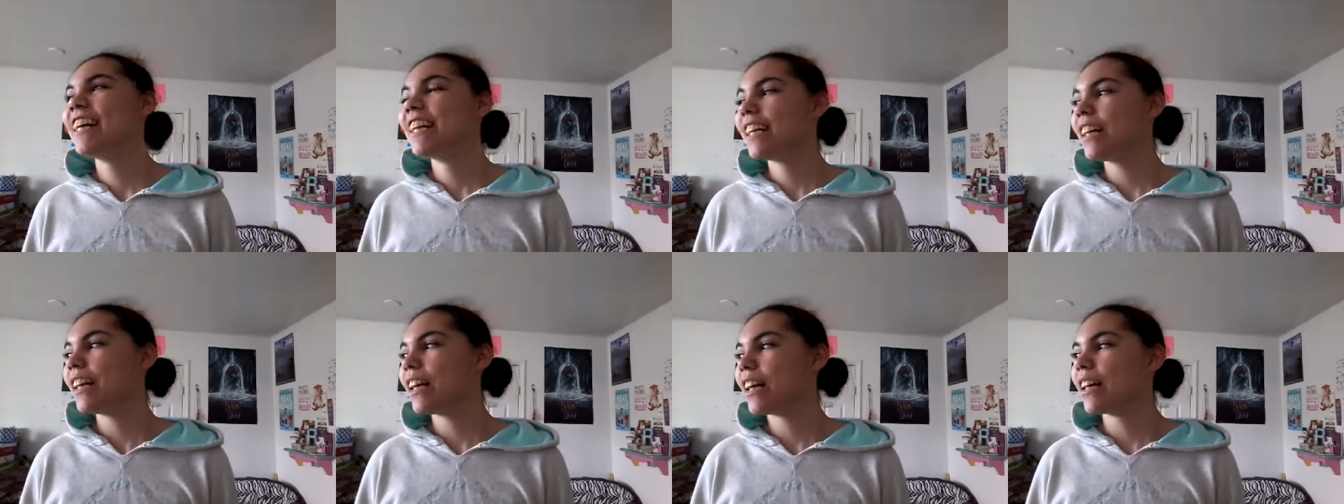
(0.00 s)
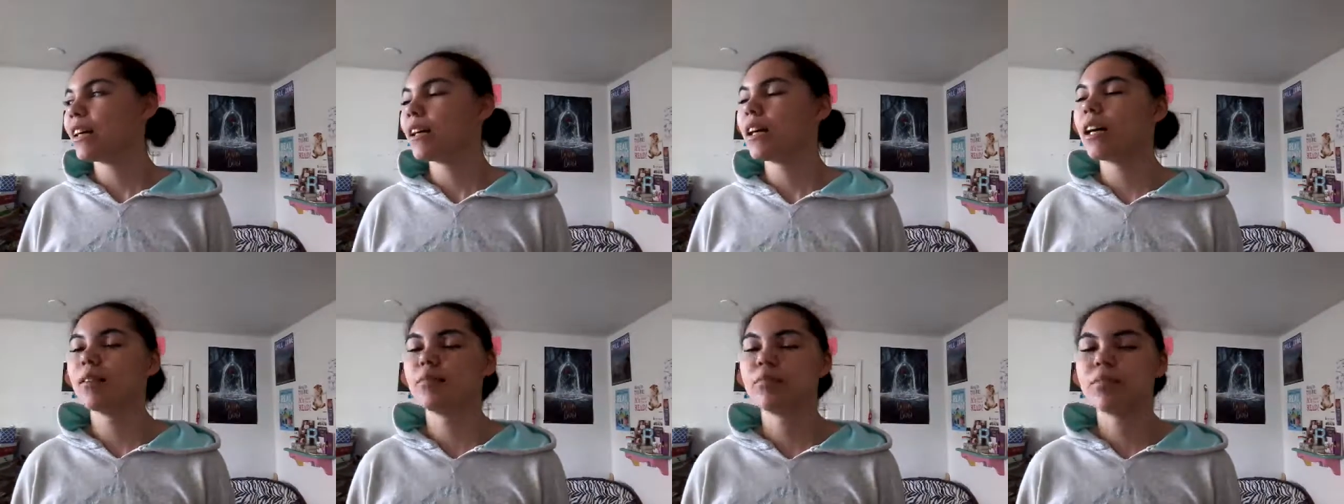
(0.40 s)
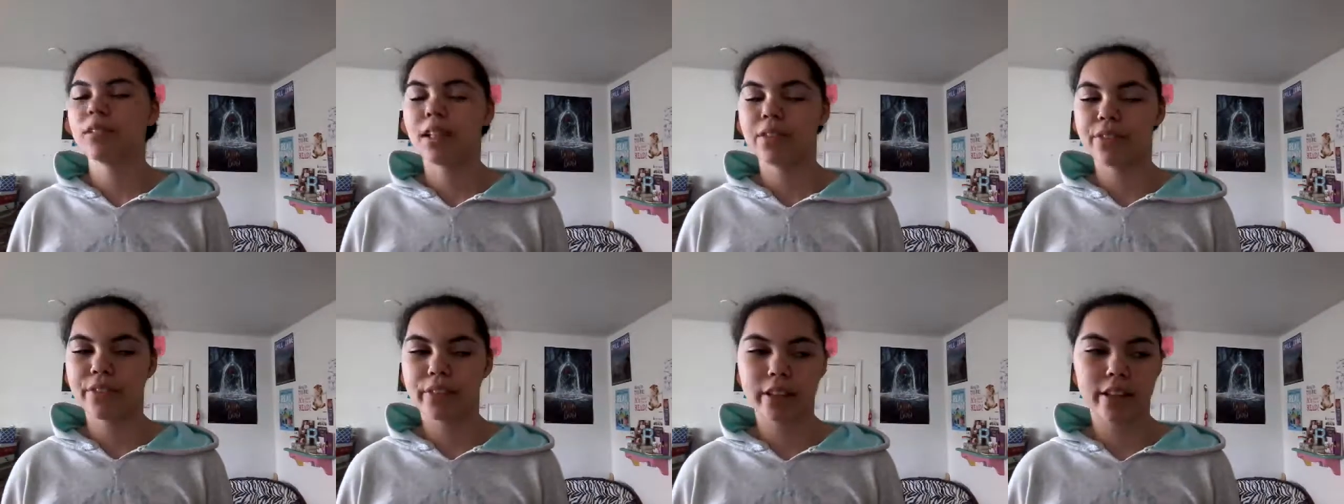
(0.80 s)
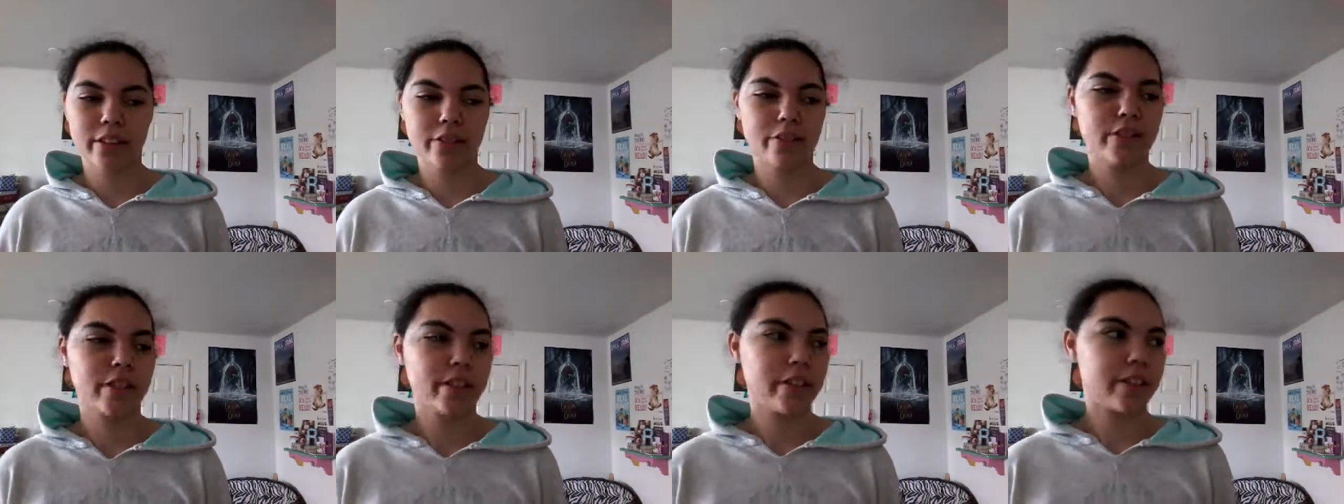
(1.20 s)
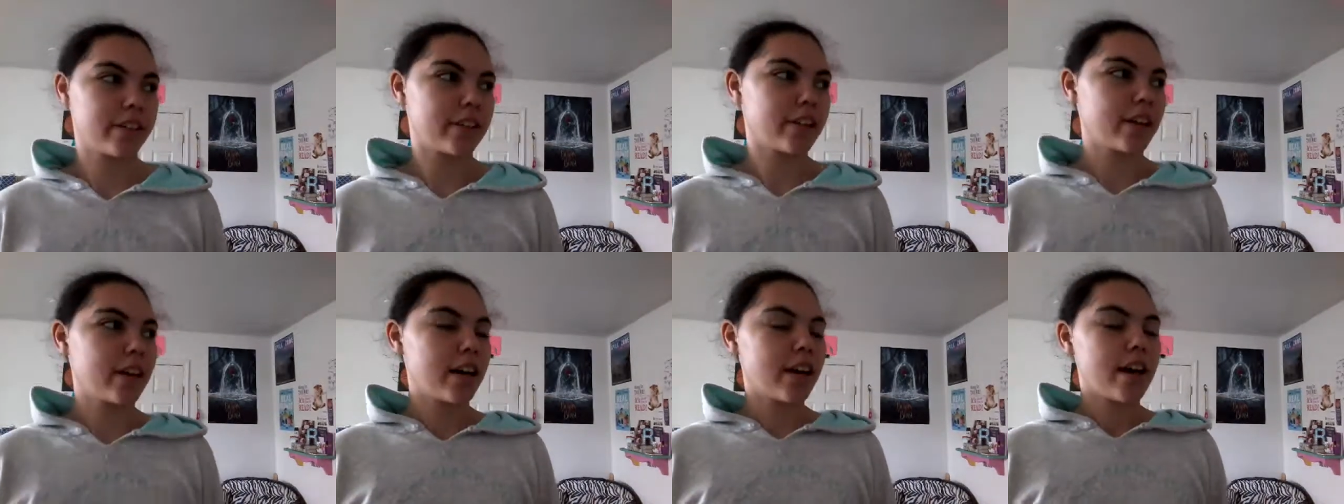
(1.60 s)
Yeah, I'm definitely
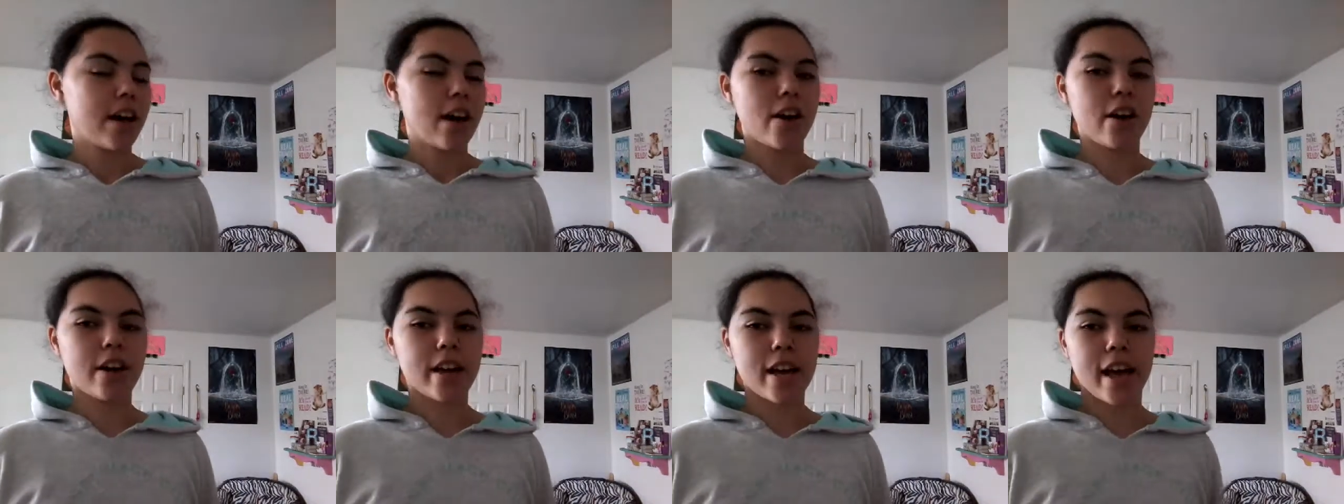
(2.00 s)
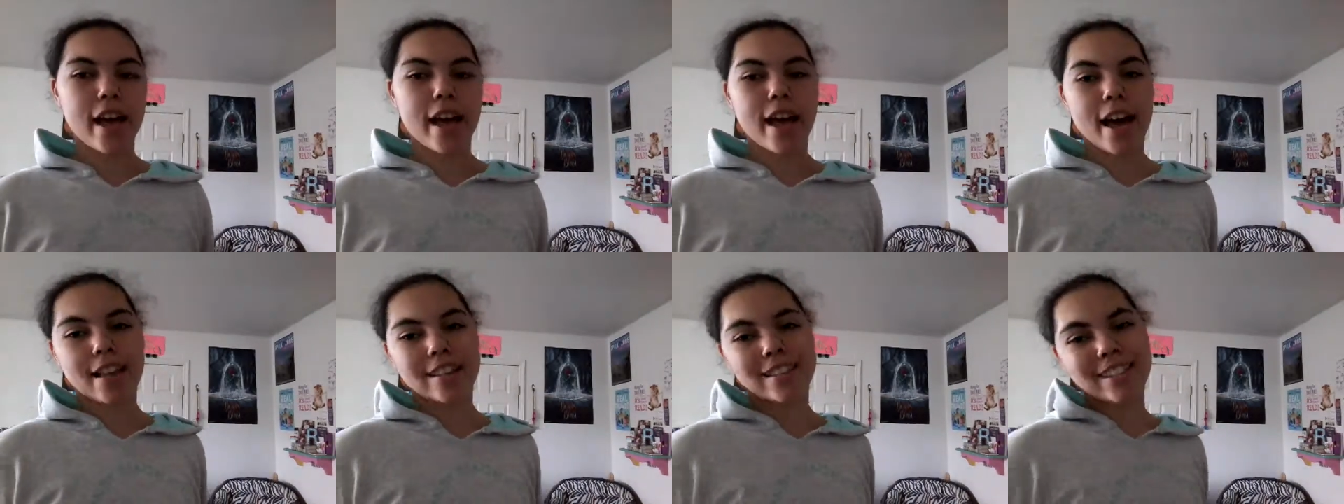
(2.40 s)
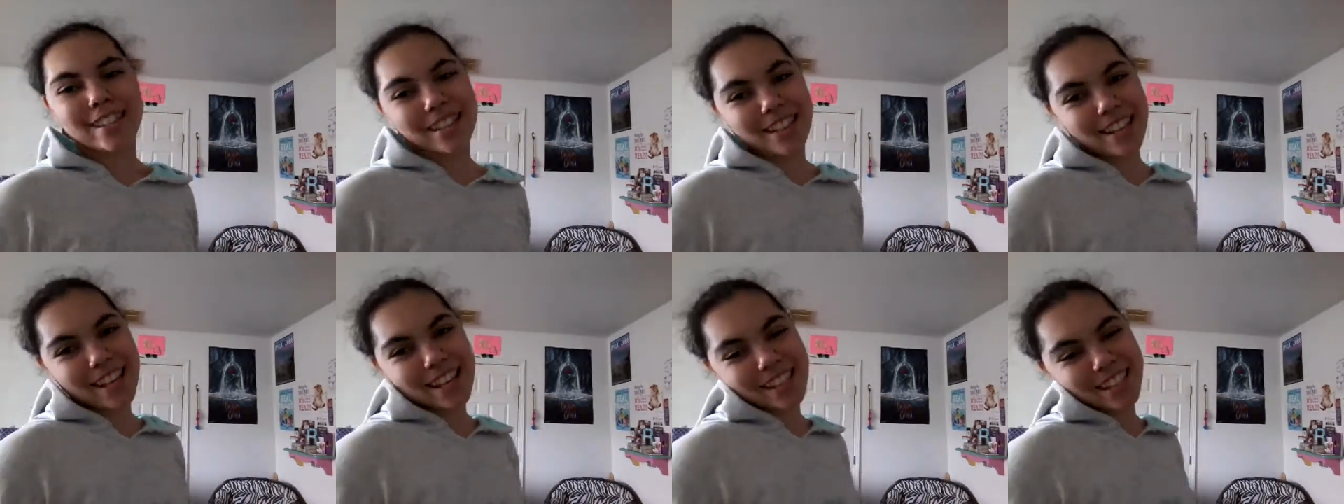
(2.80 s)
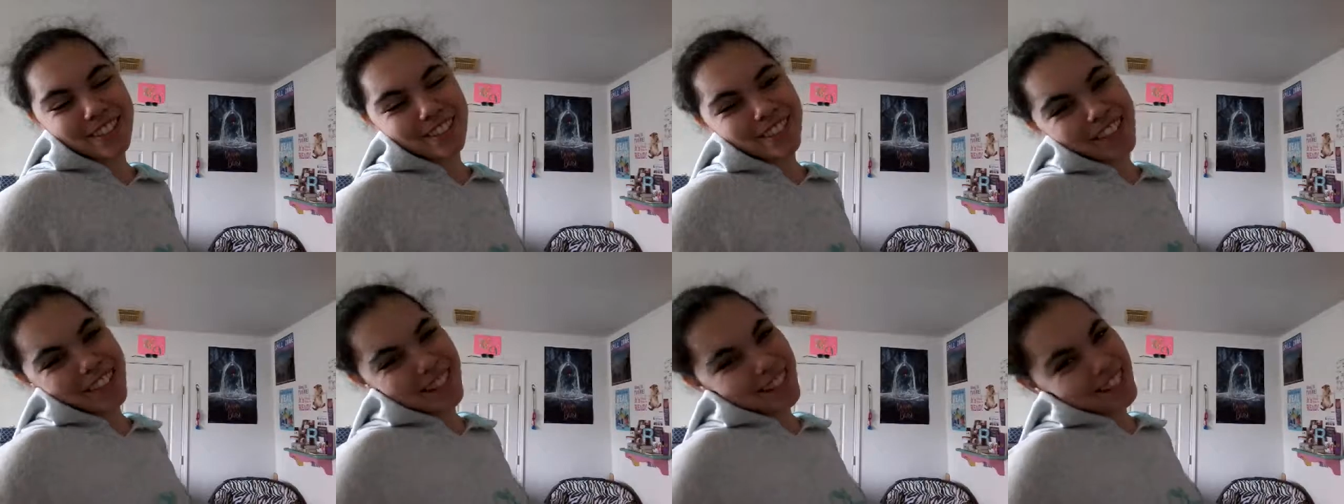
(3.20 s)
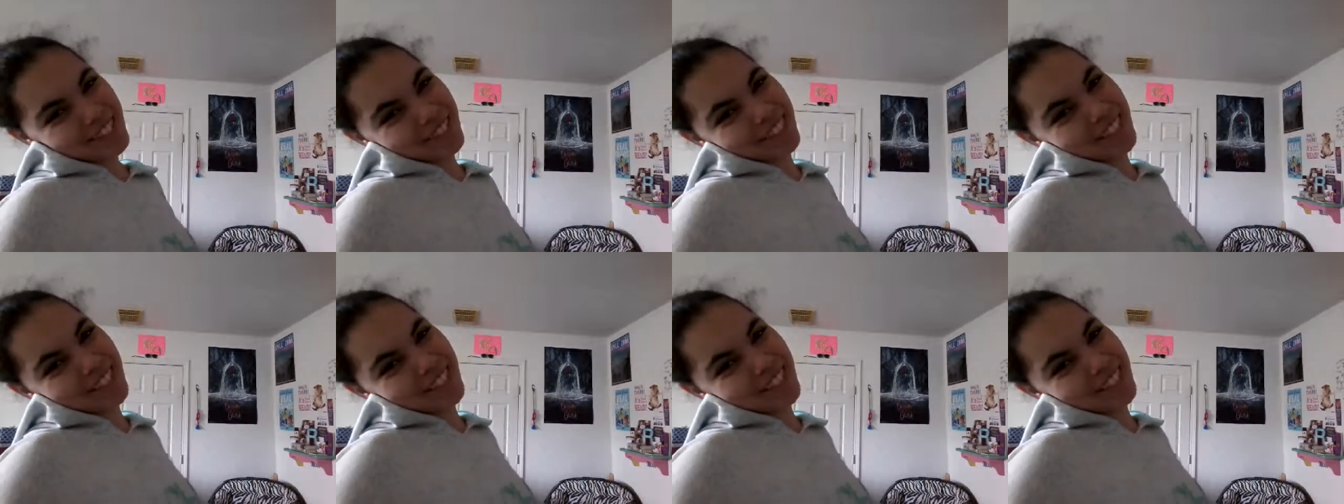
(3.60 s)
weird. Okay, I'll see you guys in my next